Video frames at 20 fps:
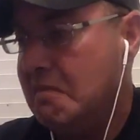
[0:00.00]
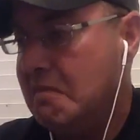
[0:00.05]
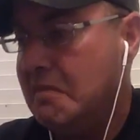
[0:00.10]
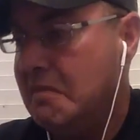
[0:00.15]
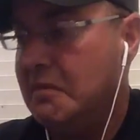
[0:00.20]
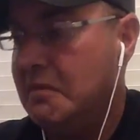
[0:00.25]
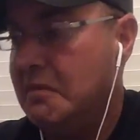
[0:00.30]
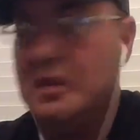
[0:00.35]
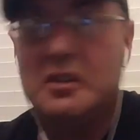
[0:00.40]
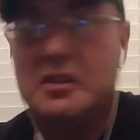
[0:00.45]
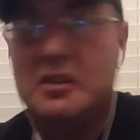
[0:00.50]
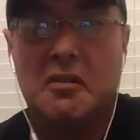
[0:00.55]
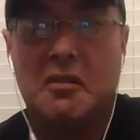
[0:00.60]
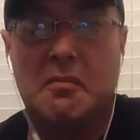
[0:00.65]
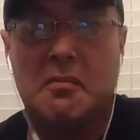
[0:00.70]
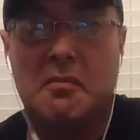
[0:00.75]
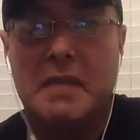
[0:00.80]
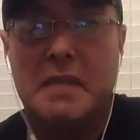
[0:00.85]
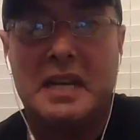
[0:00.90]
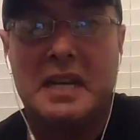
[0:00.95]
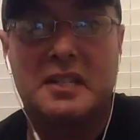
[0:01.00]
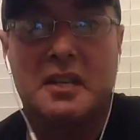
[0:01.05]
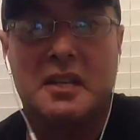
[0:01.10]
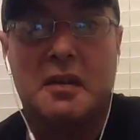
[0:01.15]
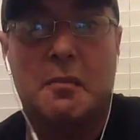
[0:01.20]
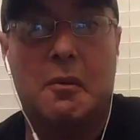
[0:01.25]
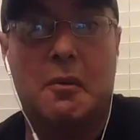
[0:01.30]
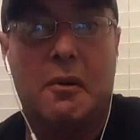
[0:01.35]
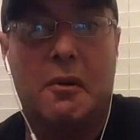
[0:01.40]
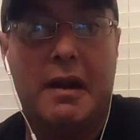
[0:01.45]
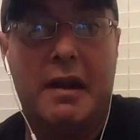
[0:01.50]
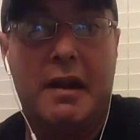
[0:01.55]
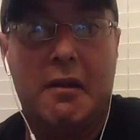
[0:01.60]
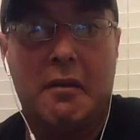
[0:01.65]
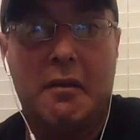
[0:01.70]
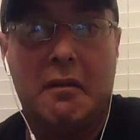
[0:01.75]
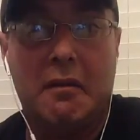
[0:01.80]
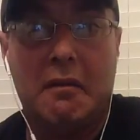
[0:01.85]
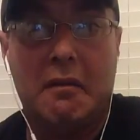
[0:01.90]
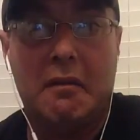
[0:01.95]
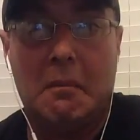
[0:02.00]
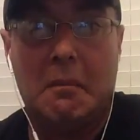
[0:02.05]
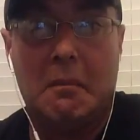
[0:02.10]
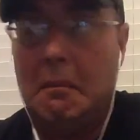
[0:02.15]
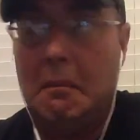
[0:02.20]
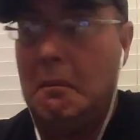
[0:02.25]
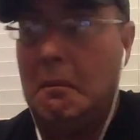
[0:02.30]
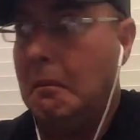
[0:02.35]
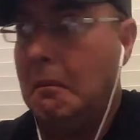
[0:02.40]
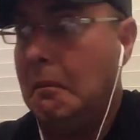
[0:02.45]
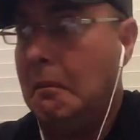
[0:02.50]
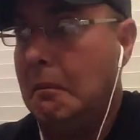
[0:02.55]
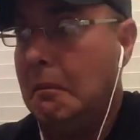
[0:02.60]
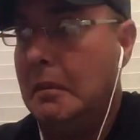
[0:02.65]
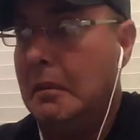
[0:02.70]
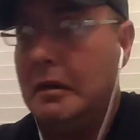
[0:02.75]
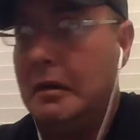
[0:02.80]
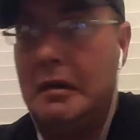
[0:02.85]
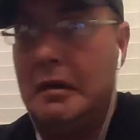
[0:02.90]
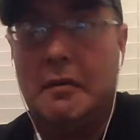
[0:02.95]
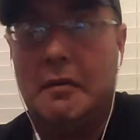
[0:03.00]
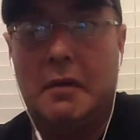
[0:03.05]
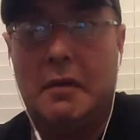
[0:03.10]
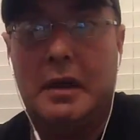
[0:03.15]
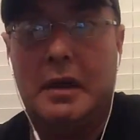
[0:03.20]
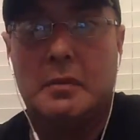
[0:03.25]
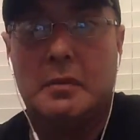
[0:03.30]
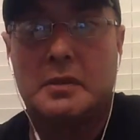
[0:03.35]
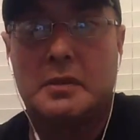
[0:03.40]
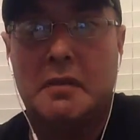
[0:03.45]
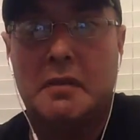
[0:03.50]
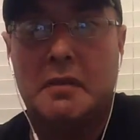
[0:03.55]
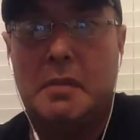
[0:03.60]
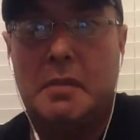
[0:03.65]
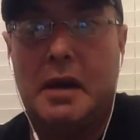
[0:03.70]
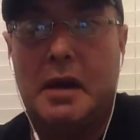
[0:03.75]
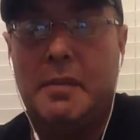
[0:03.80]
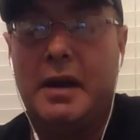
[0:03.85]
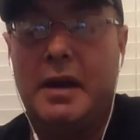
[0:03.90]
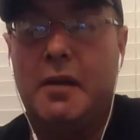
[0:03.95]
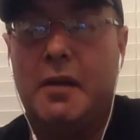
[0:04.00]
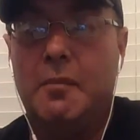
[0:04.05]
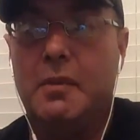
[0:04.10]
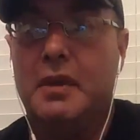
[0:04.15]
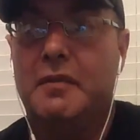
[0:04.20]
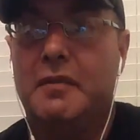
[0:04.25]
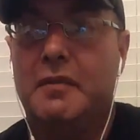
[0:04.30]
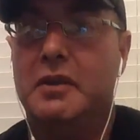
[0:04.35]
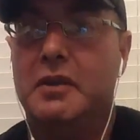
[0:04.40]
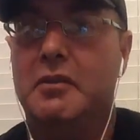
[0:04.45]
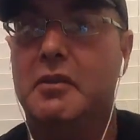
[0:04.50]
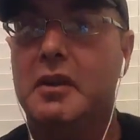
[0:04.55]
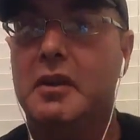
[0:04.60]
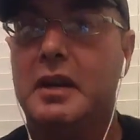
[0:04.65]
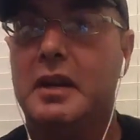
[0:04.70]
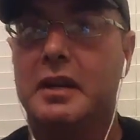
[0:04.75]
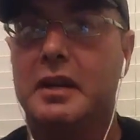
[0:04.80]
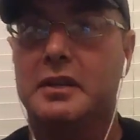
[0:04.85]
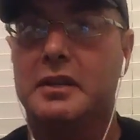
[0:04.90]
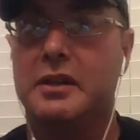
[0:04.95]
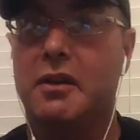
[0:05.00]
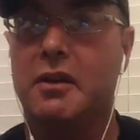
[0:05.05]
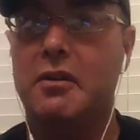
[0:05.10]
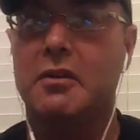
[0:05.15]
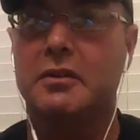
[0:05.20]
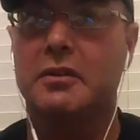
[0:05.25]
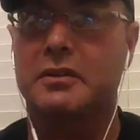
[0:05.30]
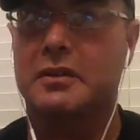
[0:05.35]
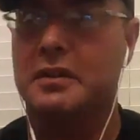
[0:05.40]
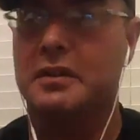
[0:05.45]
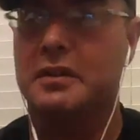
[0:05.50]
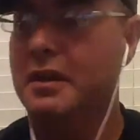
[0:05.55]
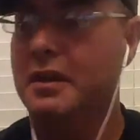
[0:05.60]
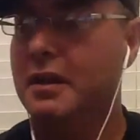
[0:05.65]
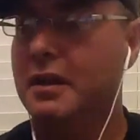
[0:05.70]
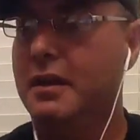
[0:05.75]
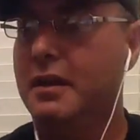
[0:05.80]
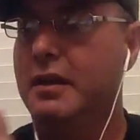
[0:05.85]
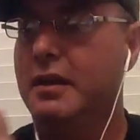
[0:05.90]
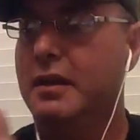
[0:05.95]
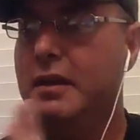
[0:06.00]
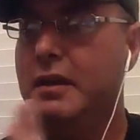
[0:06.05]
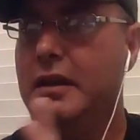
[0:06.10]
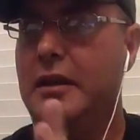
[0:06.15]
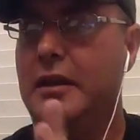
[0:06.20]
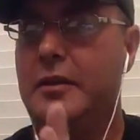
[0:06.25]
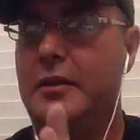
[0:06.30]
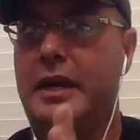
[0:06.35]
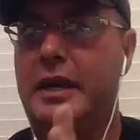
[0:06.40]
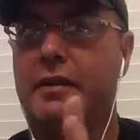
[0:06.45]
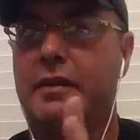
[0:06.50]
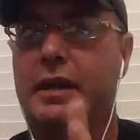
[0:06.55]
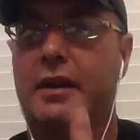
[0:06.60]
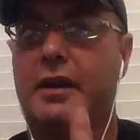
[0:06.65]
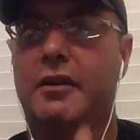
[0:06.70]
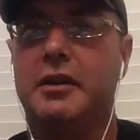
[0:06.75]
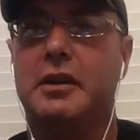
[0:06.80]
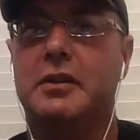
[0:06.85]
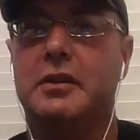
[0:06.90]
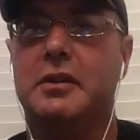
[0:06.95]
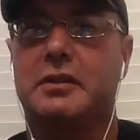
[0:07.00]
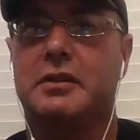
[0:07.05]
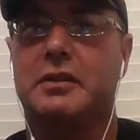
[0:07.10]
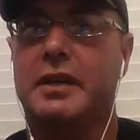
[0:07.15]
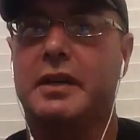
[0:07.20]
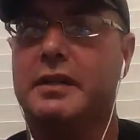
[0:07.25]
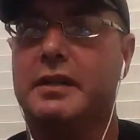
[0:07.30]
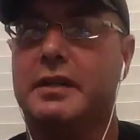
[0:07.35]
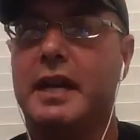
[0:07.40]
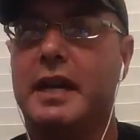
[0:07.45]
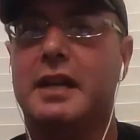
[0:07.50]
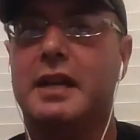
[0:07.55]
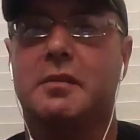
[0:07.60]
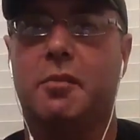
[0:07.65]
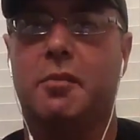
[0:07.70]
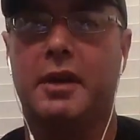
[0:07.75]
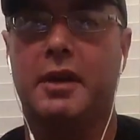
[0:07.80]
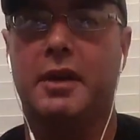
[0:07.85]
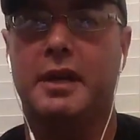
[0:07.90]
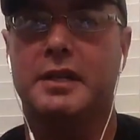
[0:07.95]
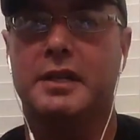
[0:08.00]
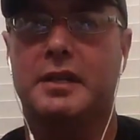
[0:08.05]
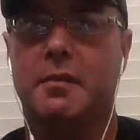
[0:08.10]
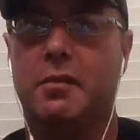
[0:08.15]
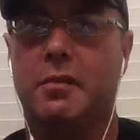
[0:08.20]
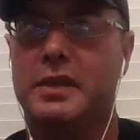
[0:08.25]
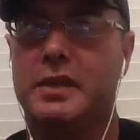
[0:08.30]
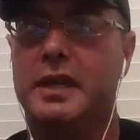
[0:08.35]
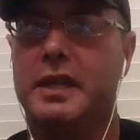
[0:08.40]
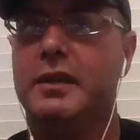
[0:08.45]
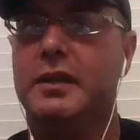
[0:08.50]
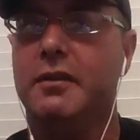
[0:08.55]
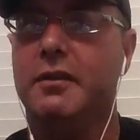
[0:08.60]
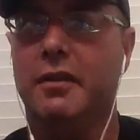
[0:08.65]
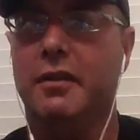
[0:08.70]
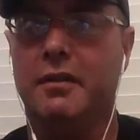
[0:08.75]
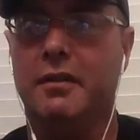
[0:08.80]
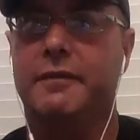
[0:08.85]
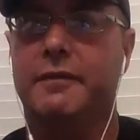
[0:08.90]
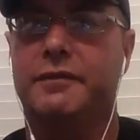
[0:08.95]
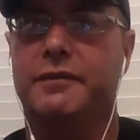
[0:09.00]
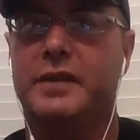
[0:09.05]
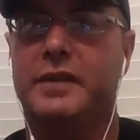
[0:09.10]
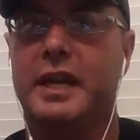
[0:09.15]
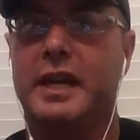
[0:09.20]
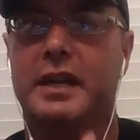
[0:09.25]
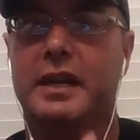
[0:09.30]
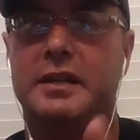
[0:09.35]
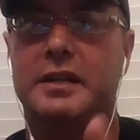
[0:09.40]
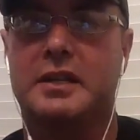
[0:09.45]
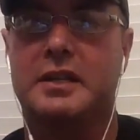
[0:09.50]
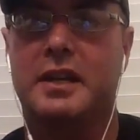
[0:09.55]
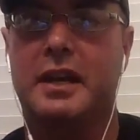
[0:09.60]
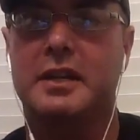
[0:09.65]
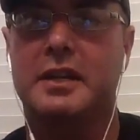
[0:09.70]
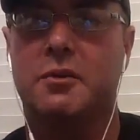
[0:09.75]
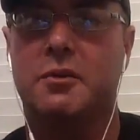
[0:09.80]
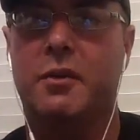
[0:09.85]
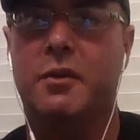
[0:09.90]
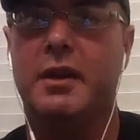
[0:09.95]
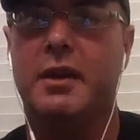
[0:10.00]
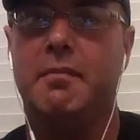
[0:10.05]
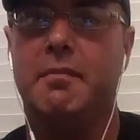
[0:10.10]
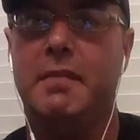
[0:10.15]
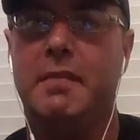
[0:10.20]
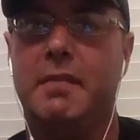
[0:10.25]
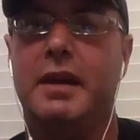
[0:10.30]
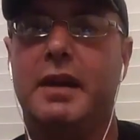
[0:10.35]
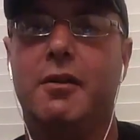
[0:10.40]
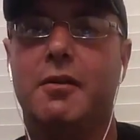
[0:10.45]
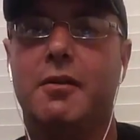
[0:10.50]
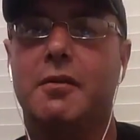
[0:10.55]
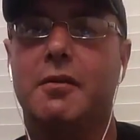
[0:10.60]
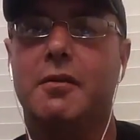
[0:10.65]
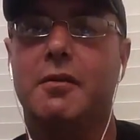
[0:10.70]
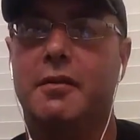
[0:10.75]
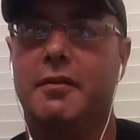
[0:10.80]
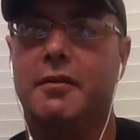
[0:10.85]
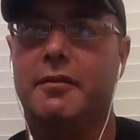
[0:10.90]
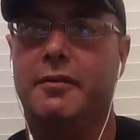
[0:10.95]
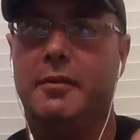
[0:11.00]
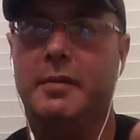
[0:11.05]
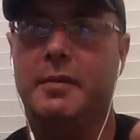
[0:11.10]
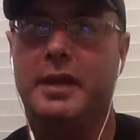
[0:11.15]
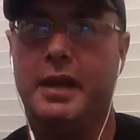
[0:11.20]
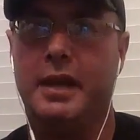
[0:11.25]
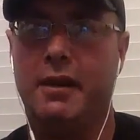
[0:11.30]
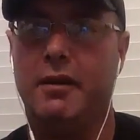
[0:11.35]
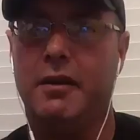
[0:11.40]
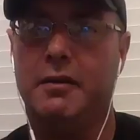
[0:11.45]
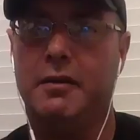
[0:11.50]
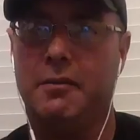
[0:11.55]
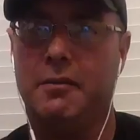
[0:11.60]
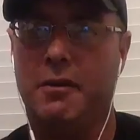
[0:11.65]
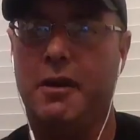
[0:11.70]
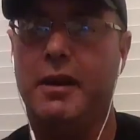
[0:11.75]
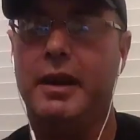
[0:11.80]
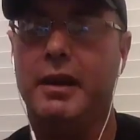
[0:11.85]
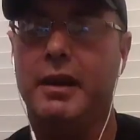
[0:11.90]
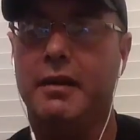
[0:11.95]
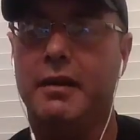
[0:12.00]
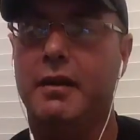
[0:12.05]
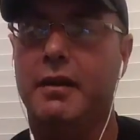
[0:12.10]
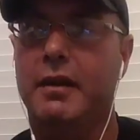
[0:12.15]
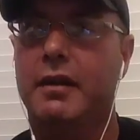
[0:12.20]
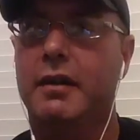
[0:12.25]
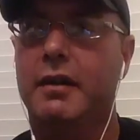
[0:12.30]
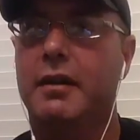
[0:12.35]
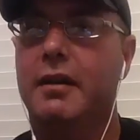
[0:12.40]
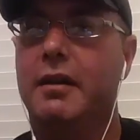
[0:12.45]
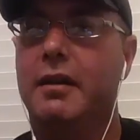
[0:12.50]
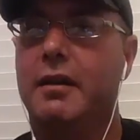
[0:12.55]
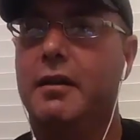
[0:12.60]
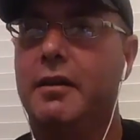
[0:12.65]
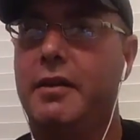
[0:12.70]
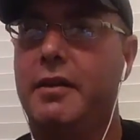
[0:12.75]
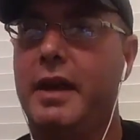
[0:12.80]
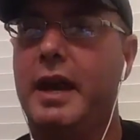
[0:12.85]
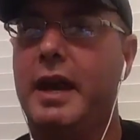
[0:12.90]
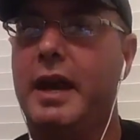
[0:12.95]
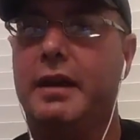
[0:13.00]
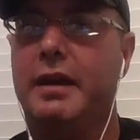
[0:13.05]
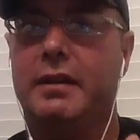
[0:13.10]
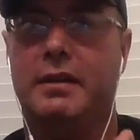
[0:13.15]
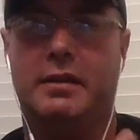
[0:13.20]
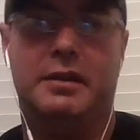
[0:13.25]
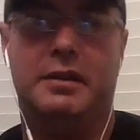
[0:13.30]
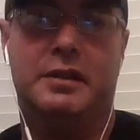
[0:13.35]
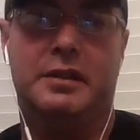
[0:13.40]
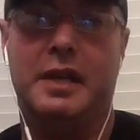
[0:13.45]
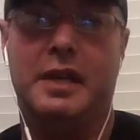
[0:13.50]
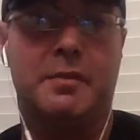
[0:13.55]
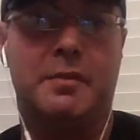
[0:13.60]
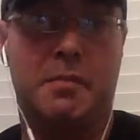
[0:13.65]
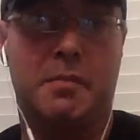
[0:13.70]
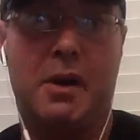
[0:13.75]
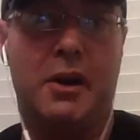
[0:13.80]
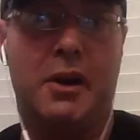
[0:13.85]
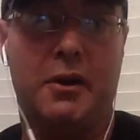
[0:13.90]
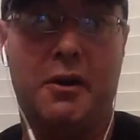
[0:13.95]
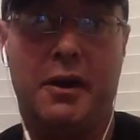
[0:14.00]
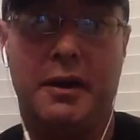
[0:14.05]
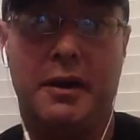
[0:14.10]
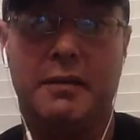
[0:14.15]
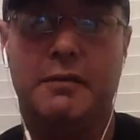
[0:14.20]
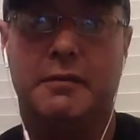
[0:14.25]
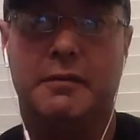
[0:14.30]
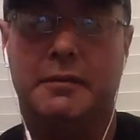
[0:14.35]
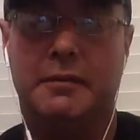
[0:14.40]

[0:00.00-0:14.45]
When you start mixing them around, you're going to have random stuff pop out. But if you look at adults, okay, like I'll use like Dan's breedings in particular. Dan has a sideswipe male from Kara and Ryan that his name's spot on.